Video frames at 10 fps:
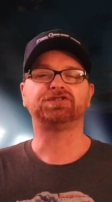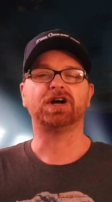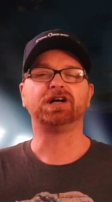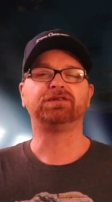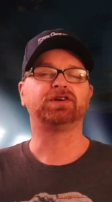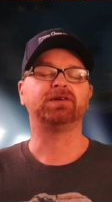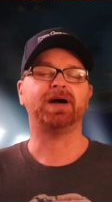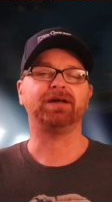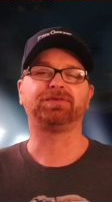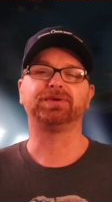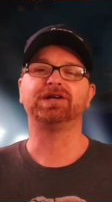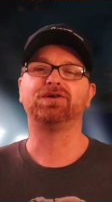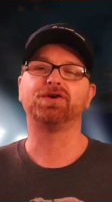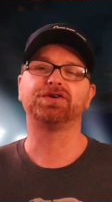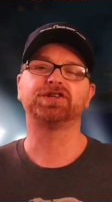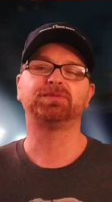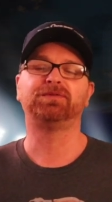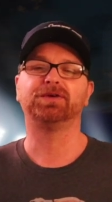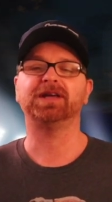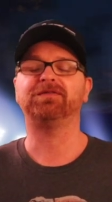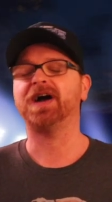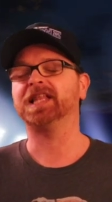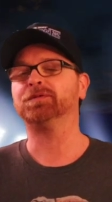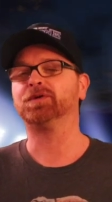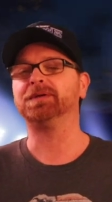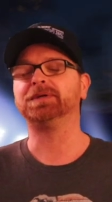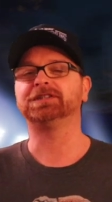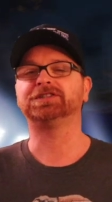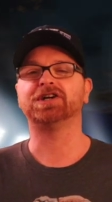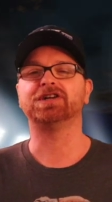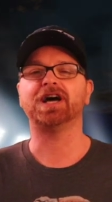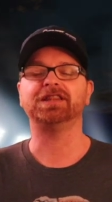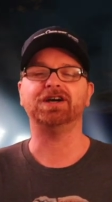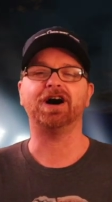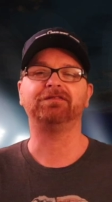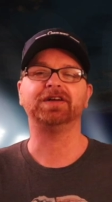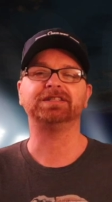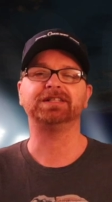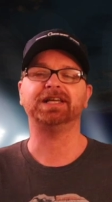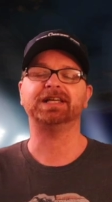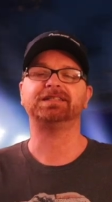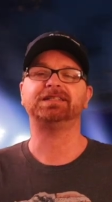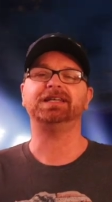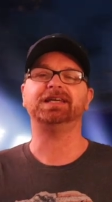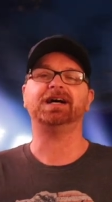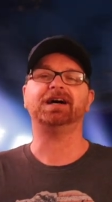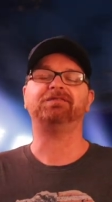struggle for about three quarters before they finally were able to turn on the offense against the uh,